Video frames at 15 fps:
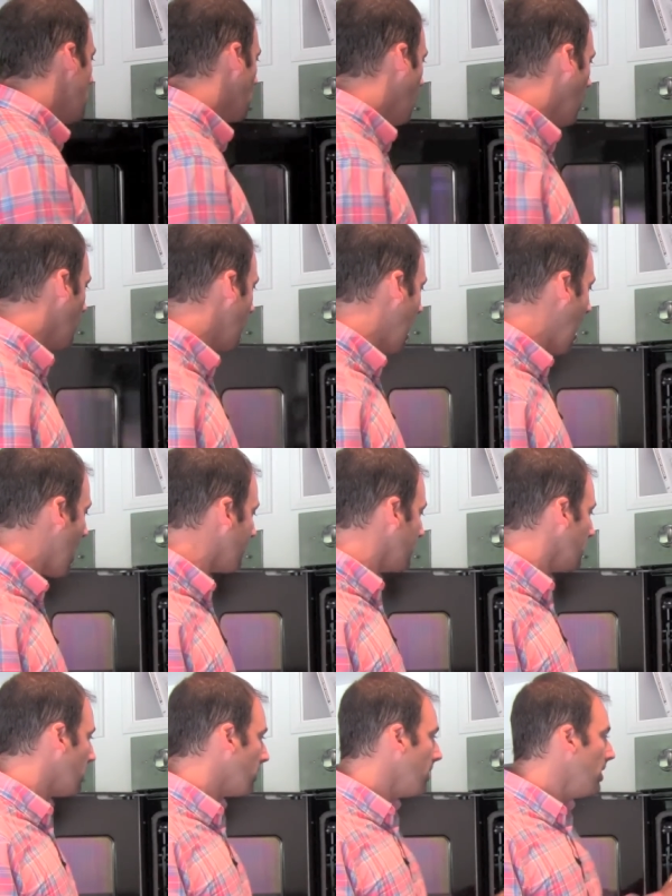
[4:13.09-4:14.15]
What we have
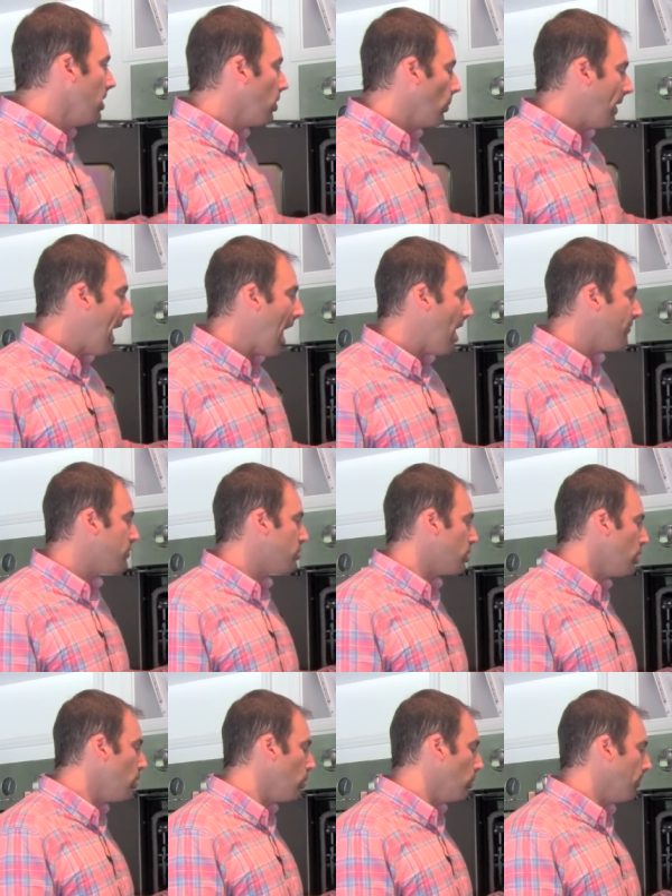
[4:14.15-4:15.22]
here, we have
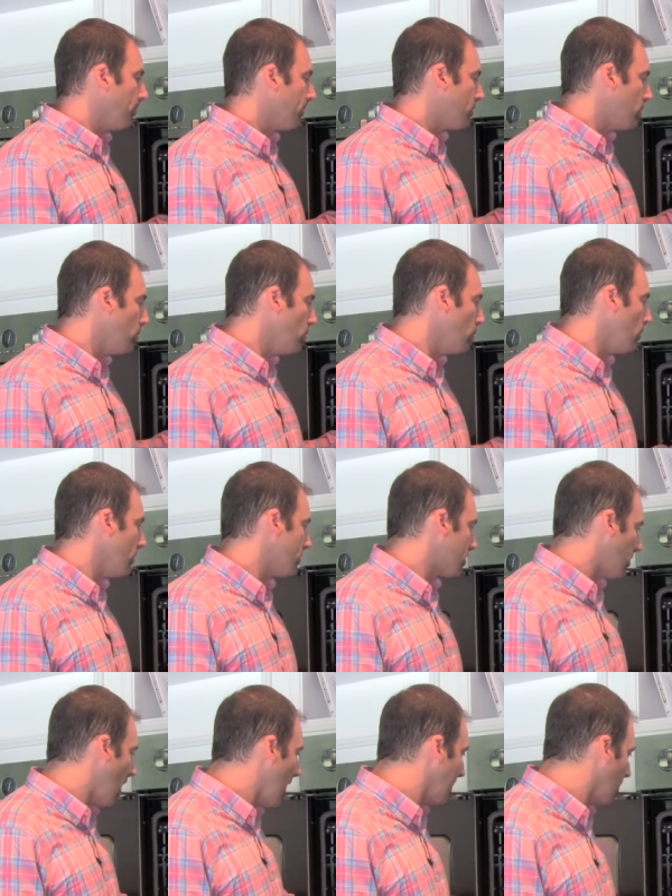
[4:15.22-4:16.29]
two two
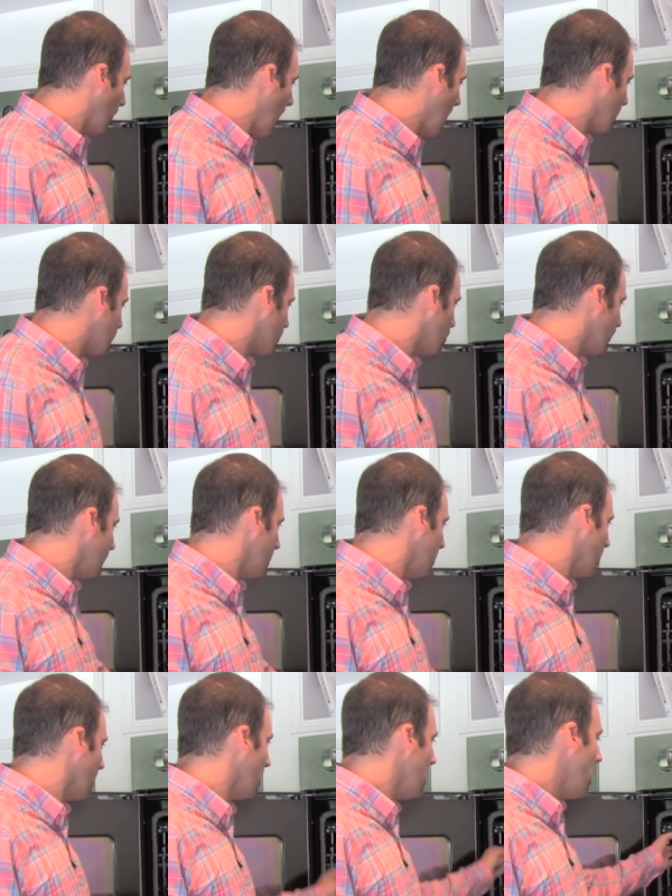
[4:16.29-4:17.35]
sliding racks over
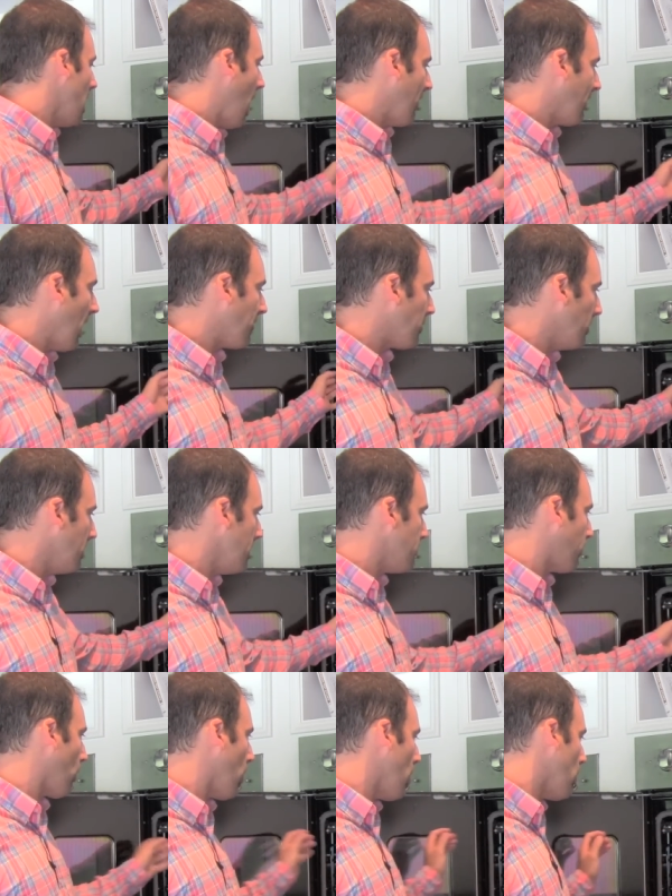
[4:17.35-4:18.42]
here. I've got the
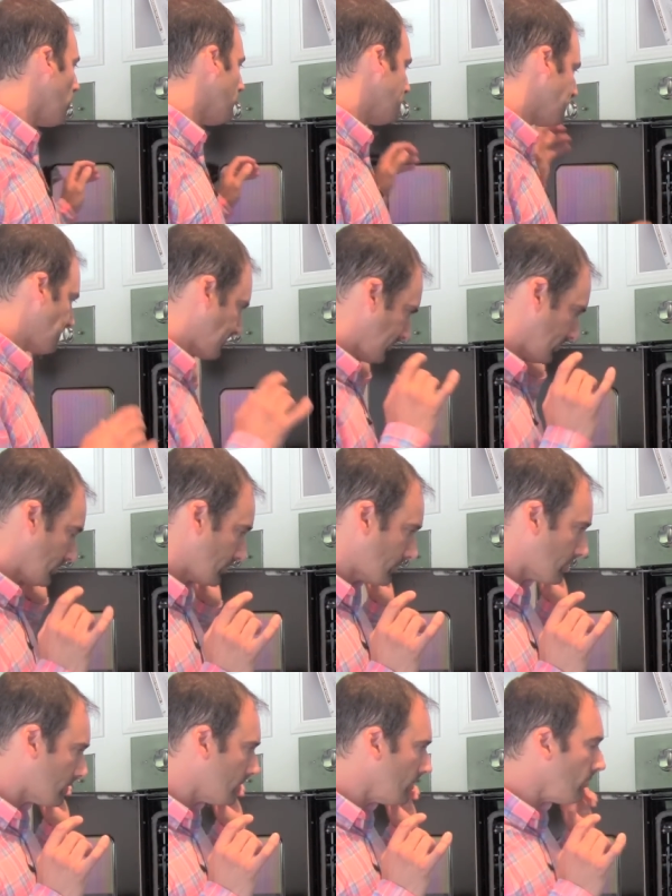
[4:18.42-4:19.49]
meat probe
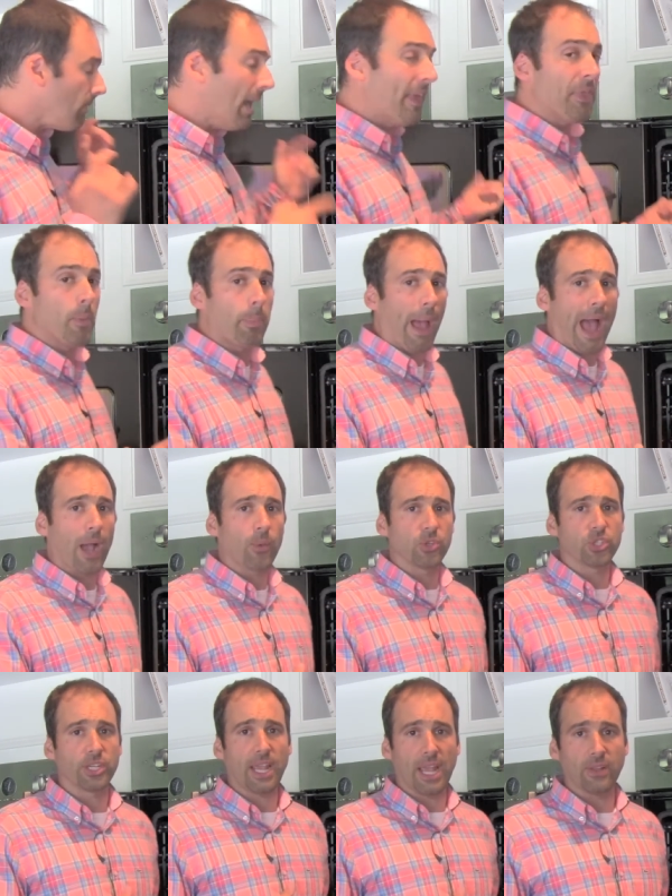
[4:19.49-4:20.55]
in the back,
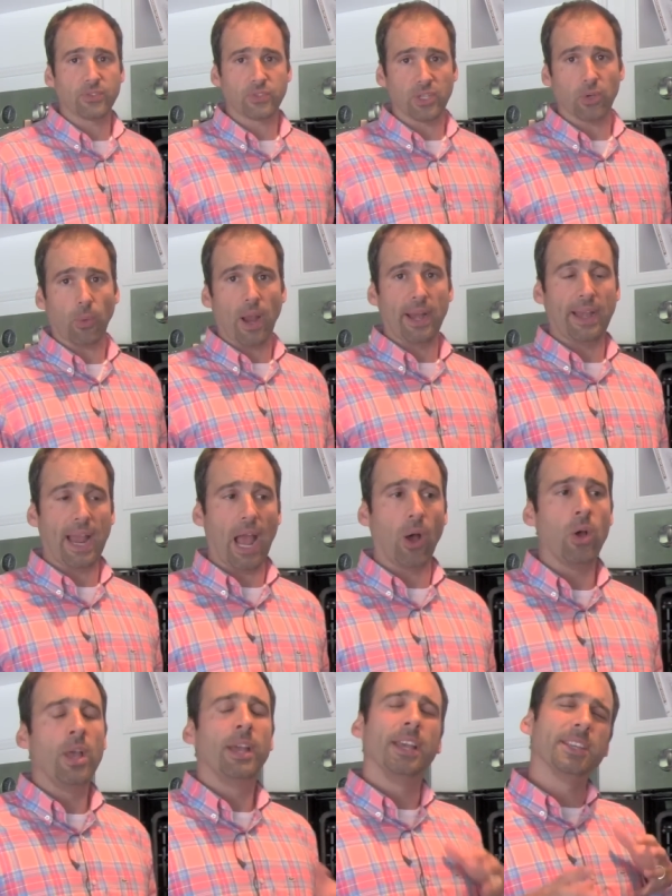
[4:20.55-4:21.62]
which you can't see right
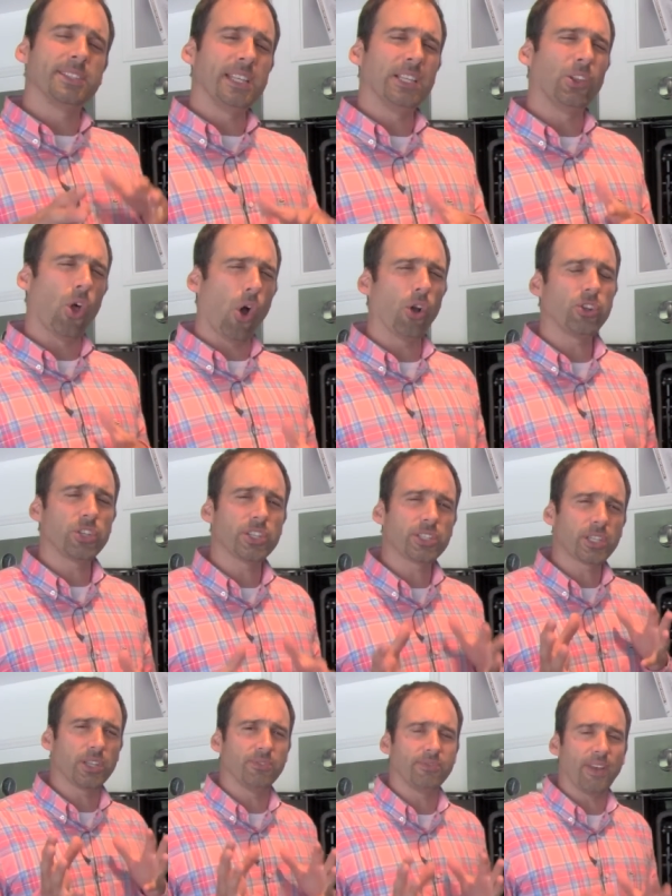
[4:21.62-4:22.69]
now, is the
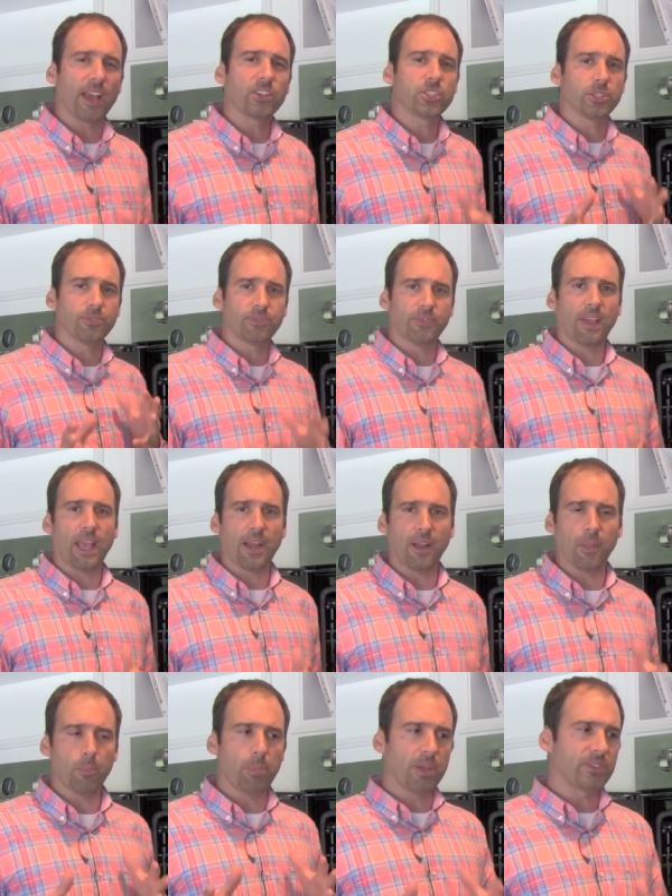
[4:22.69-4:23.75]
largest convection fan
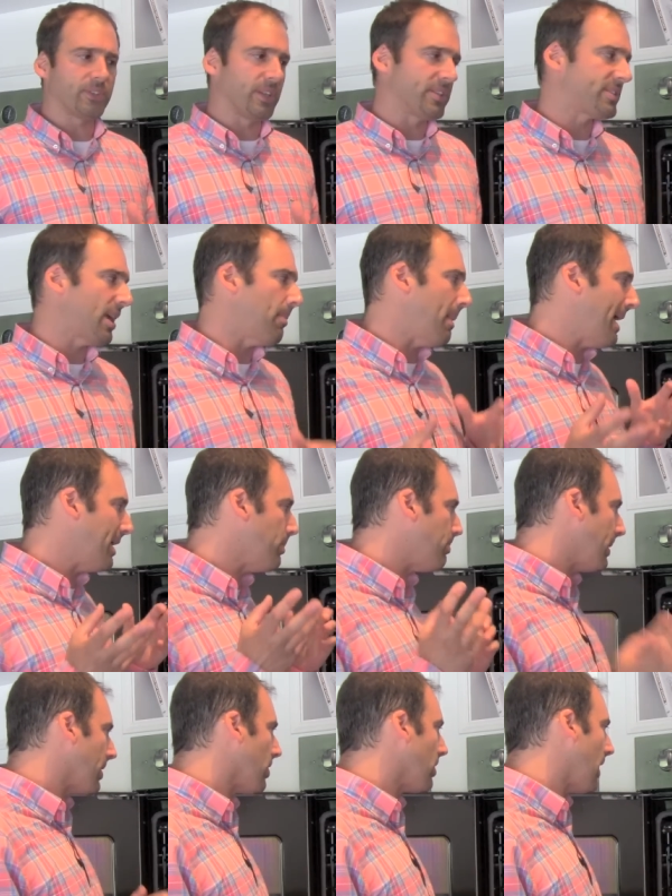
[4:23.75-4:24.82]
in the business. They made it
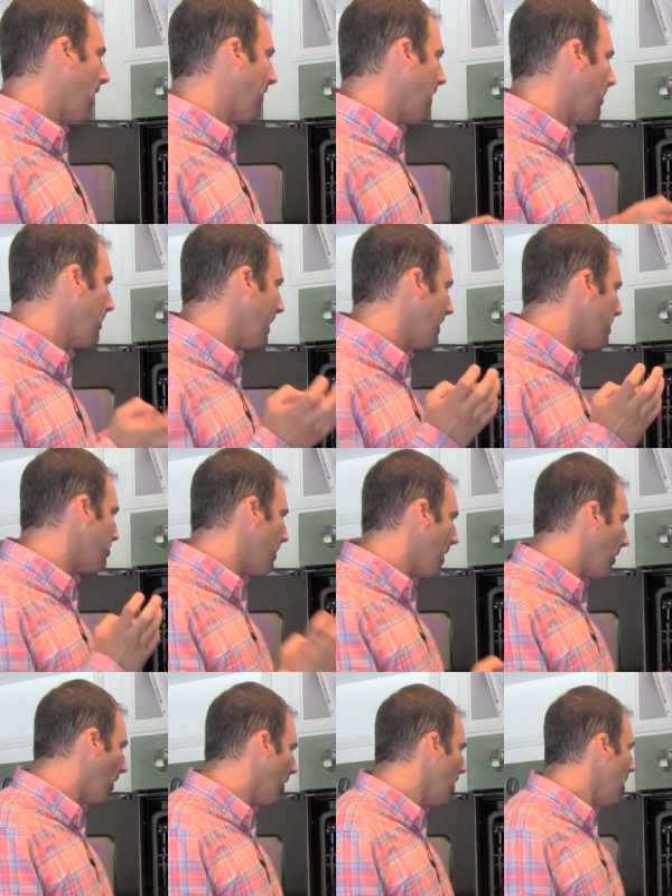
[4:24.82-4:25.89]
bigger and they made it
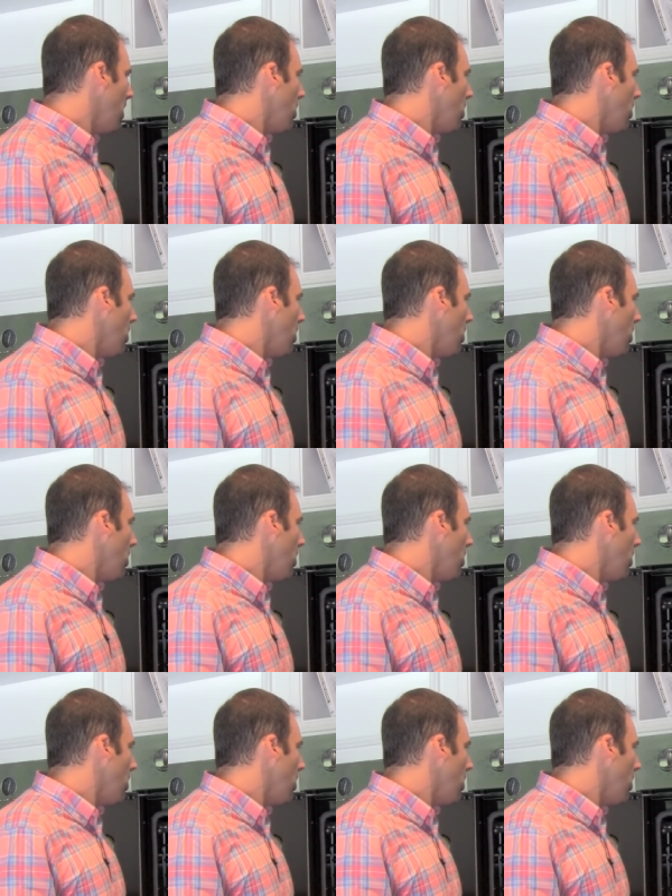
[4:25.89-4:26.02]
better.